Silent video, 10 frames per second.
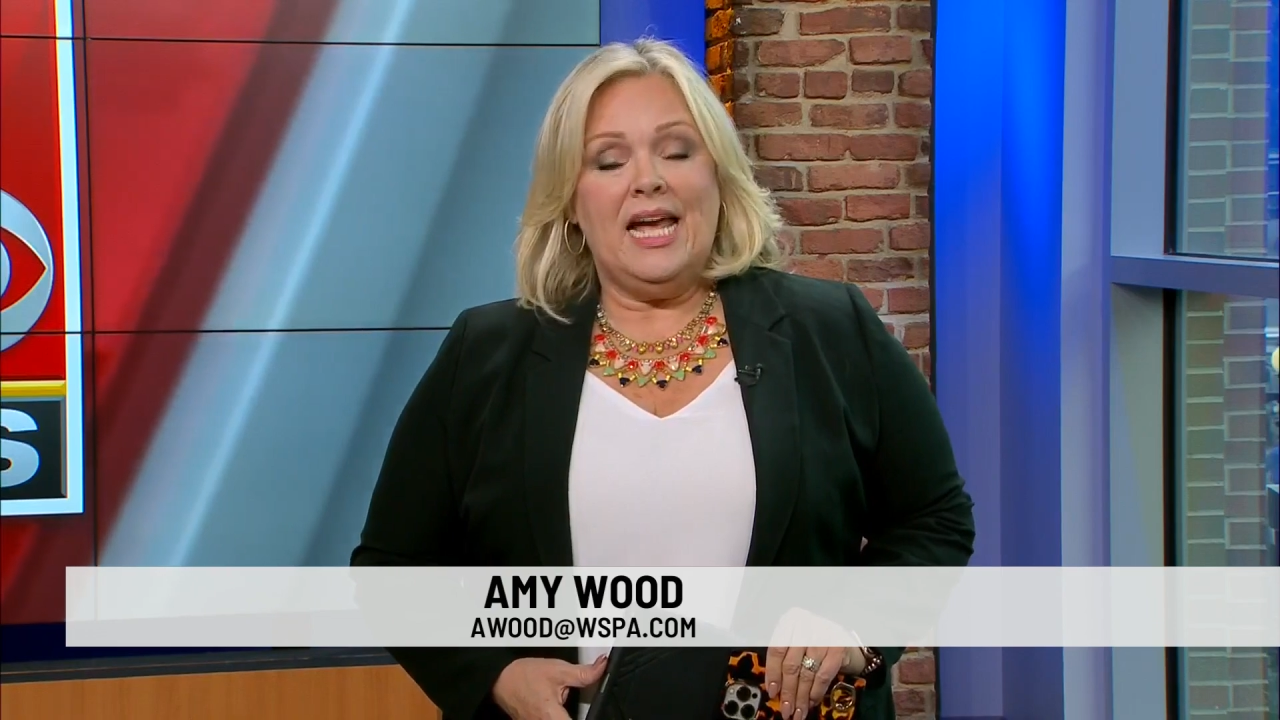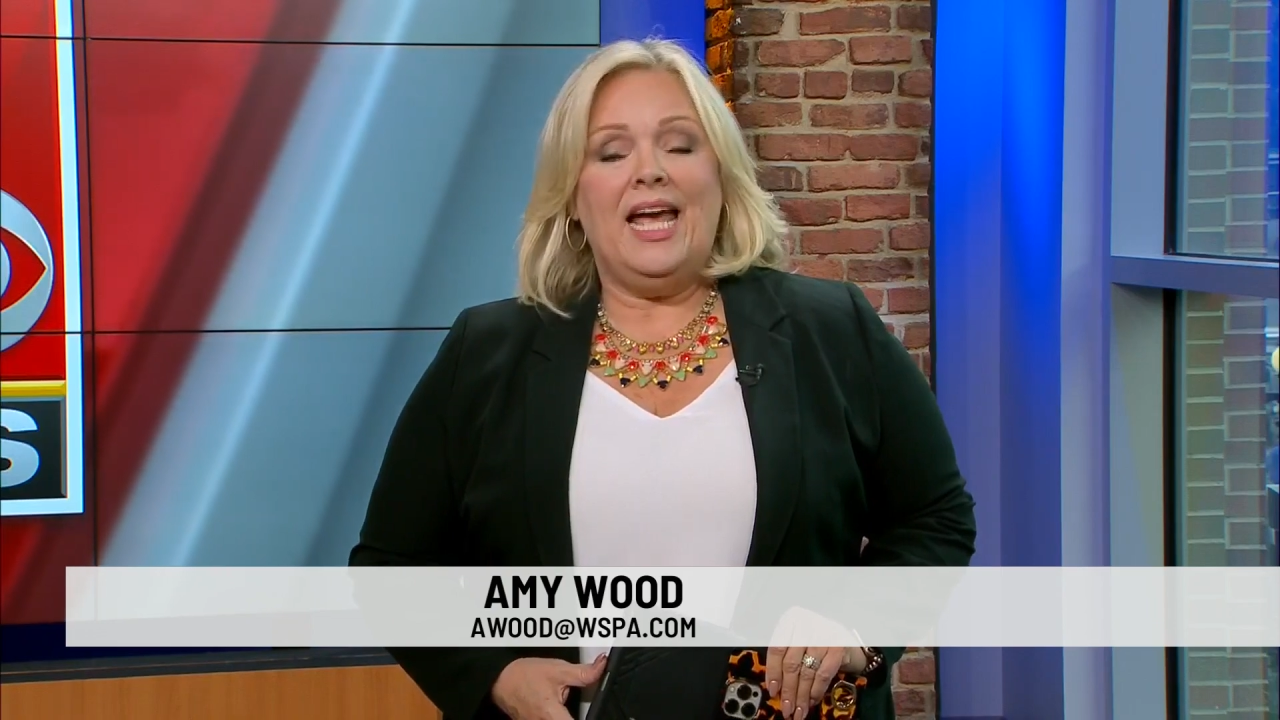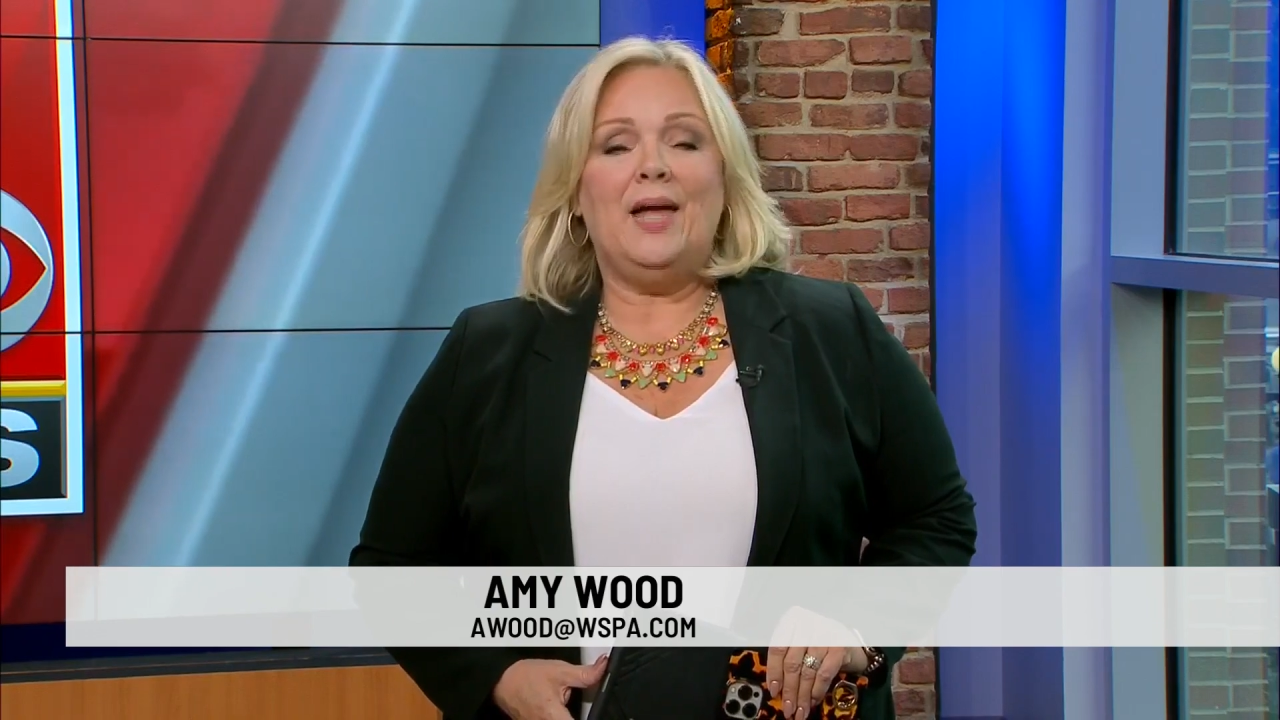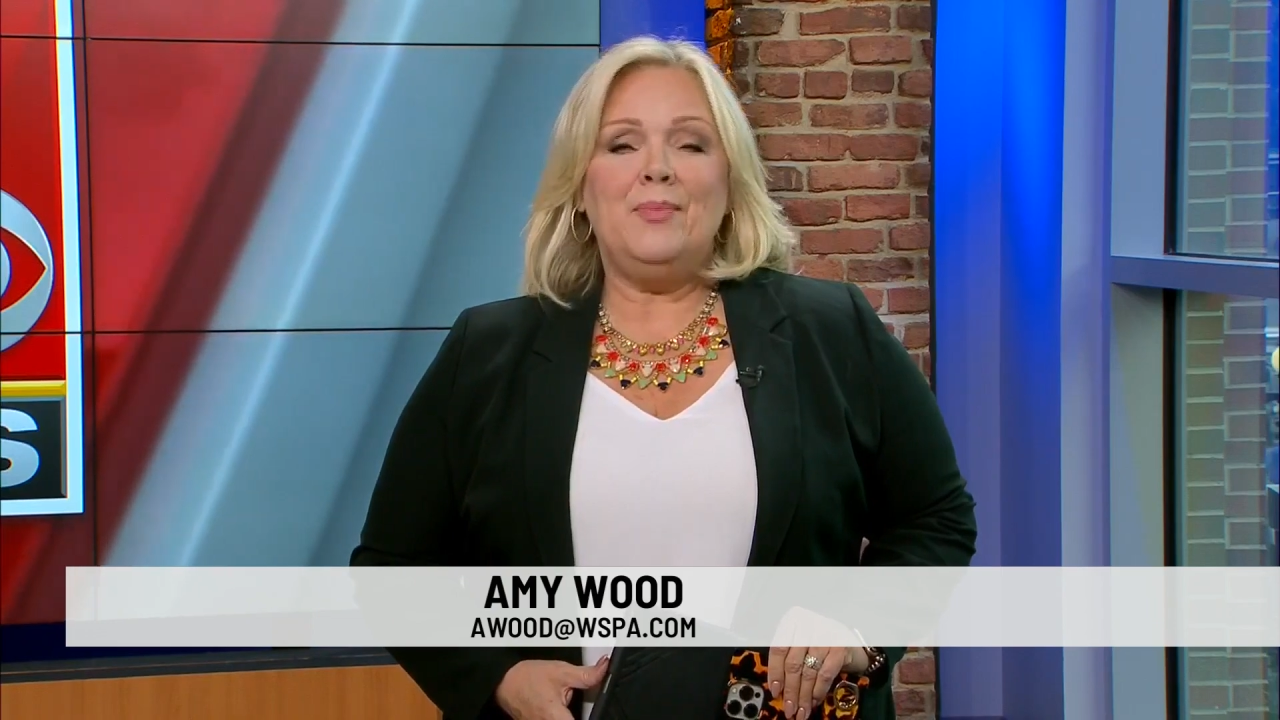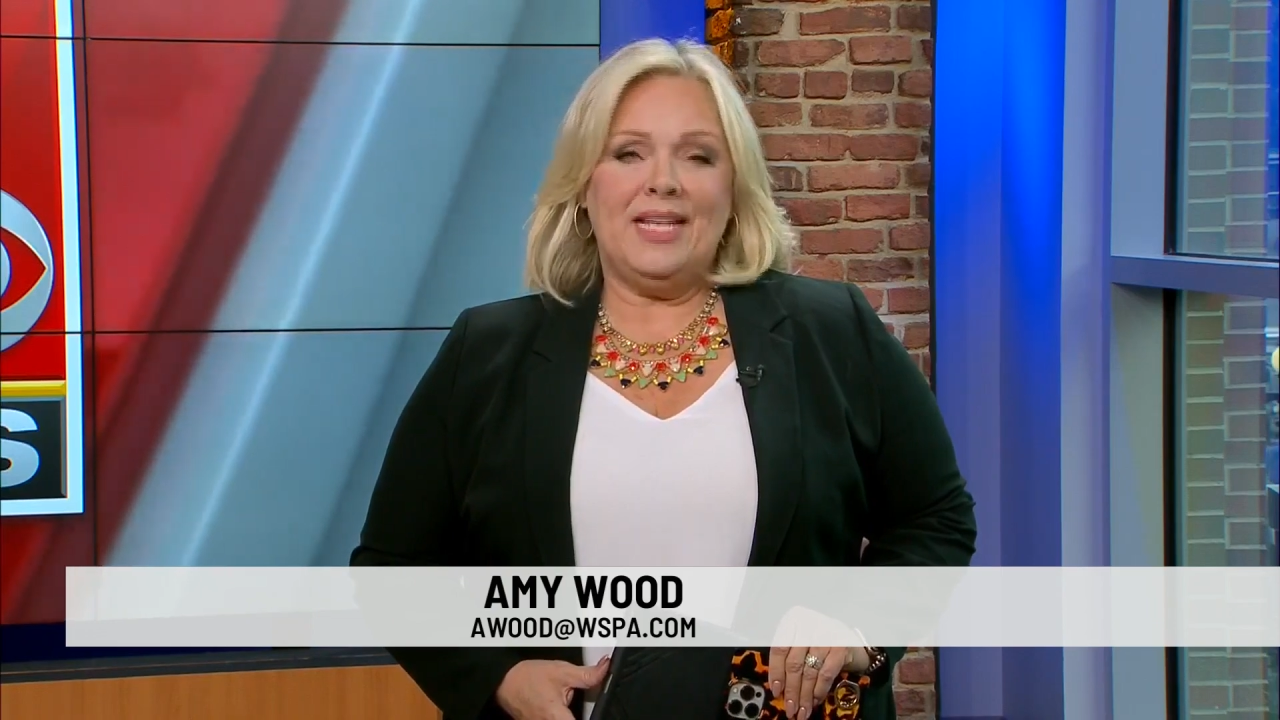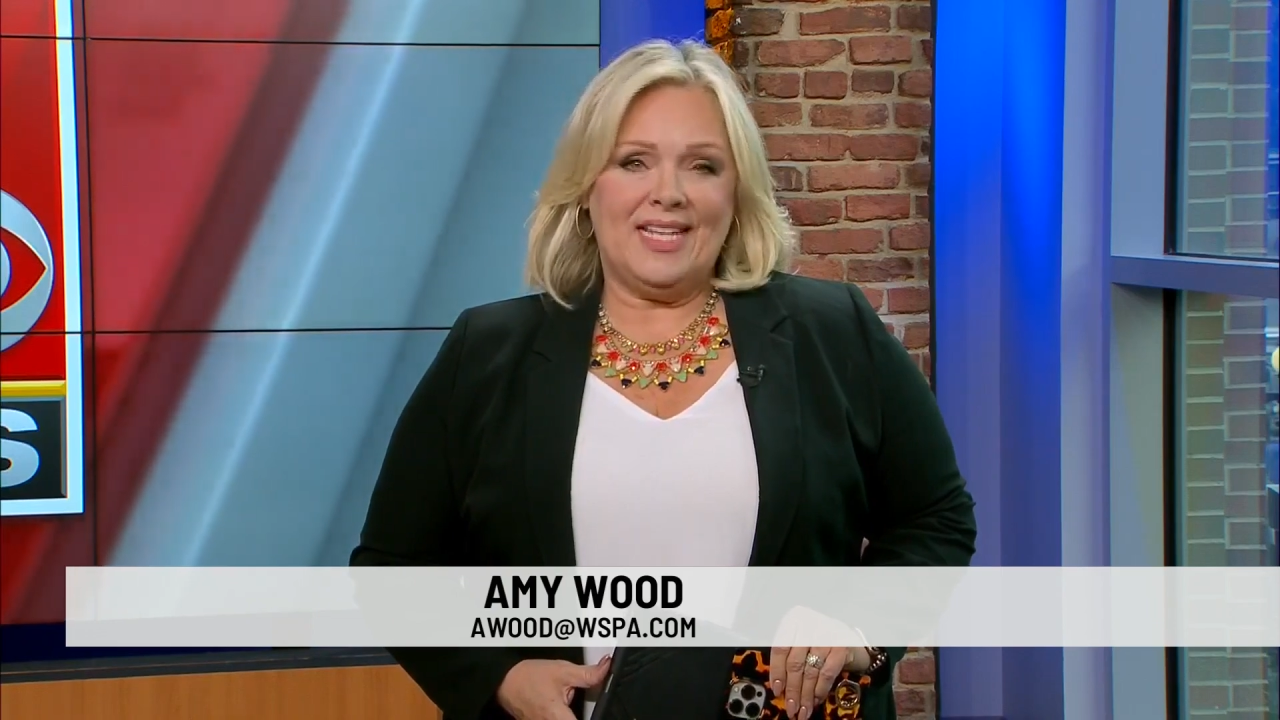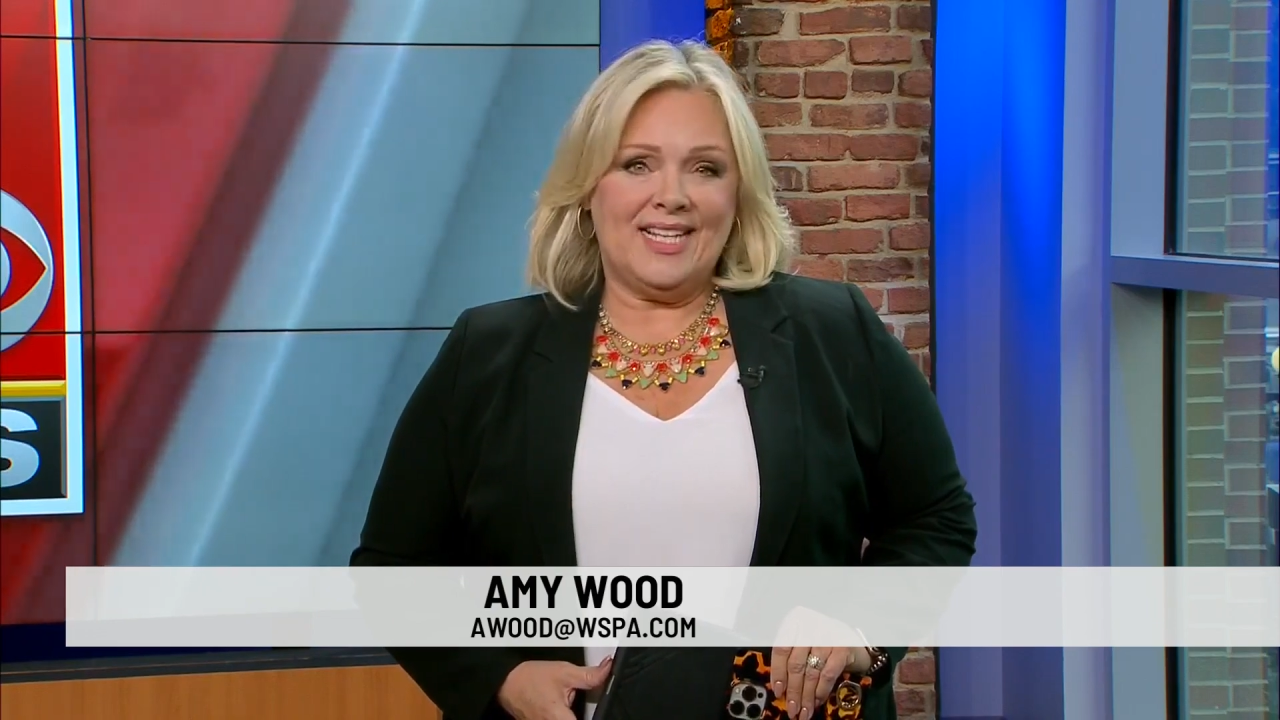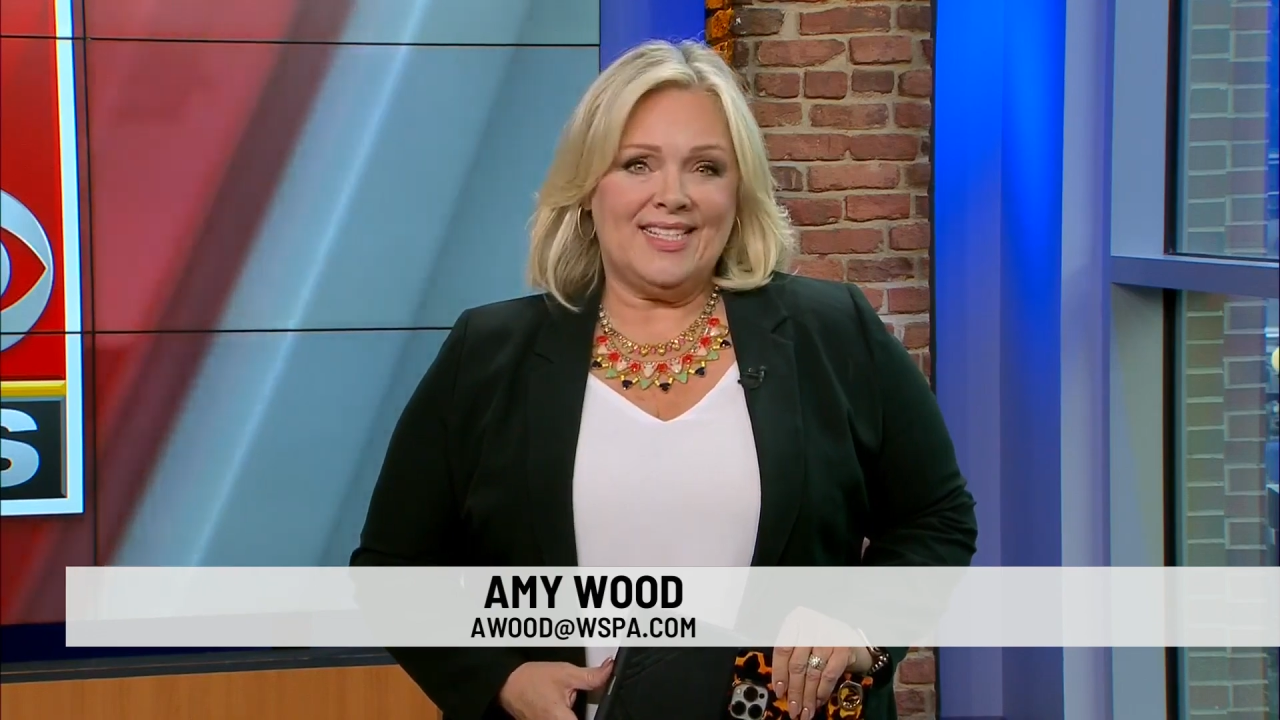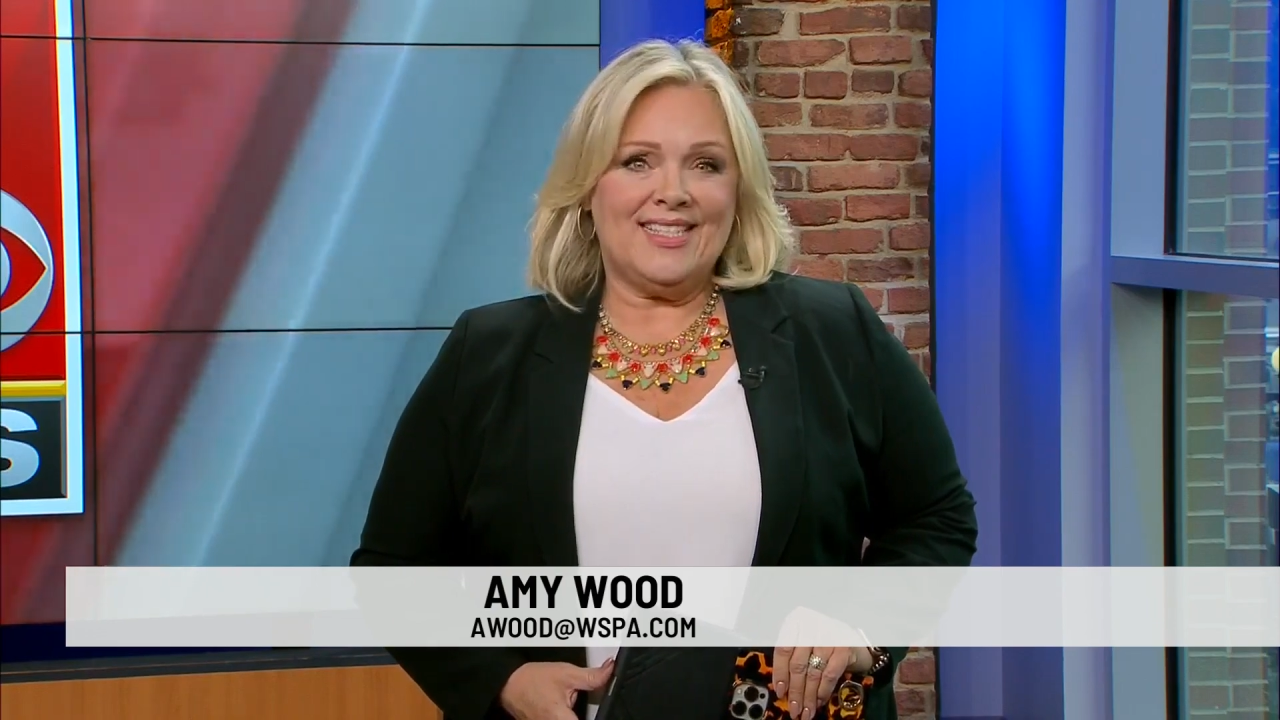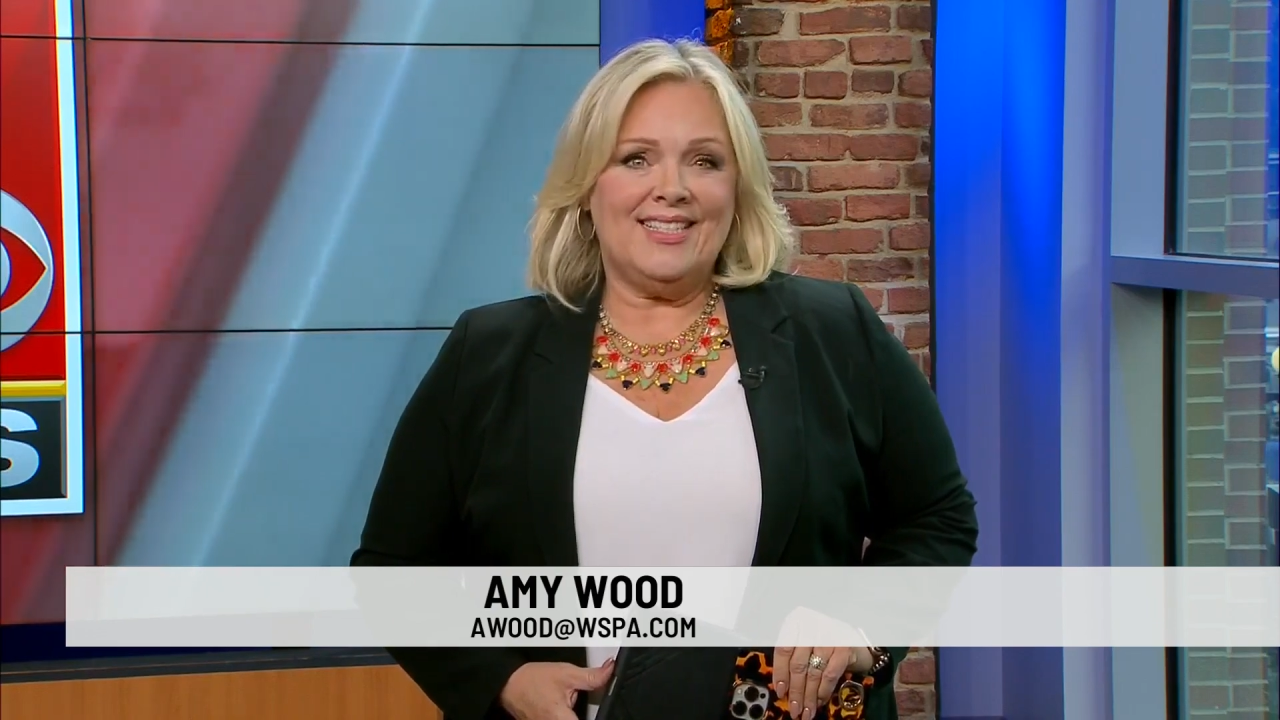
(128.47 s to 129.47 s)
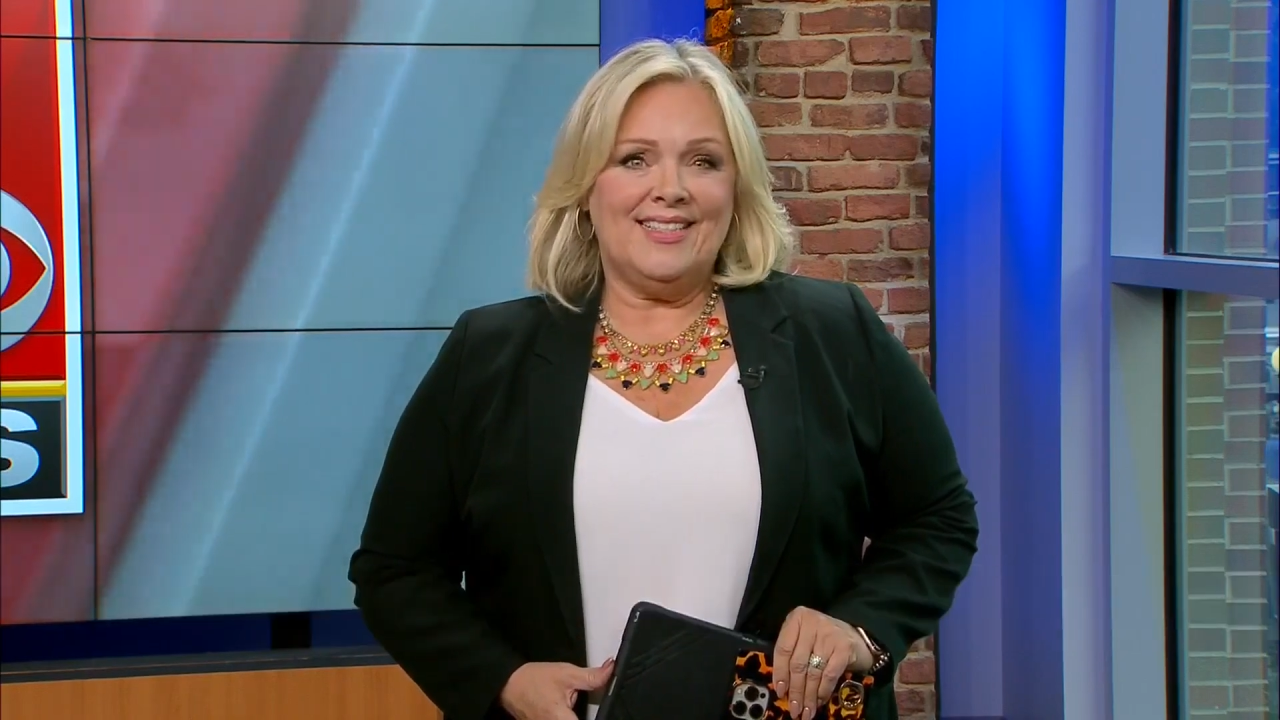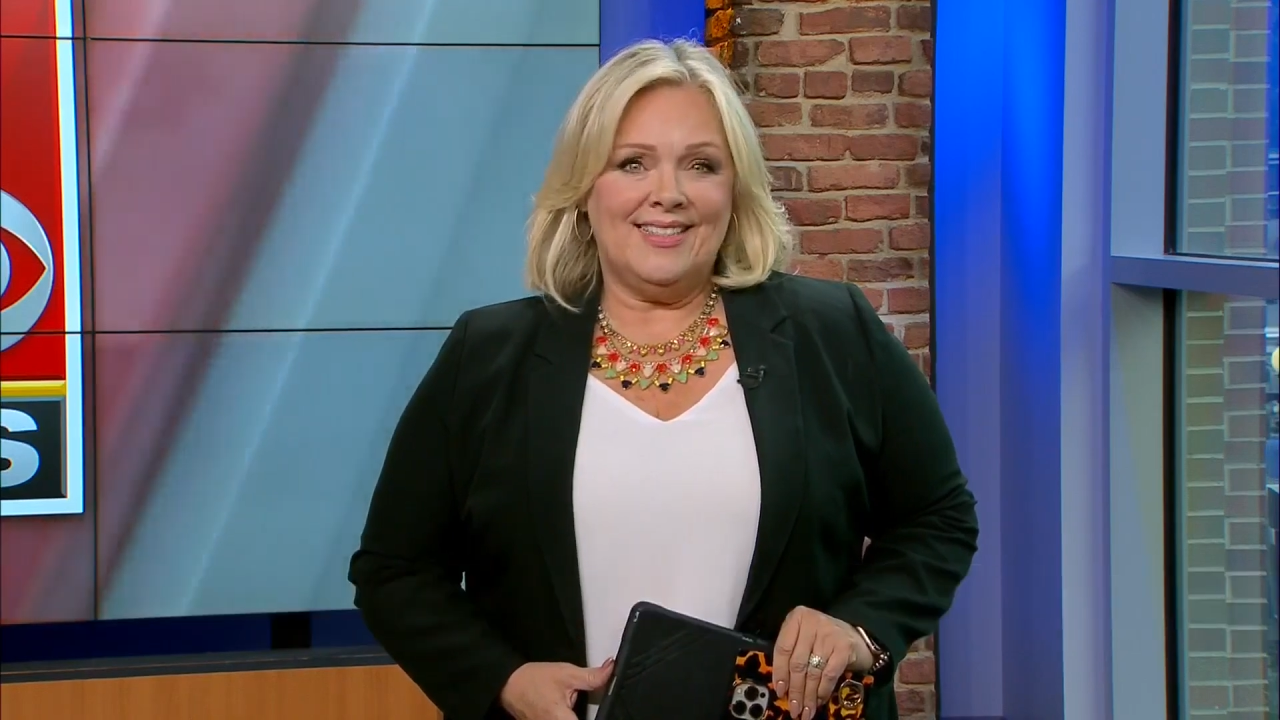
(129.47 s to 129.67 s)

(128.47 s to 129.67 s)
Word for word: and meetings.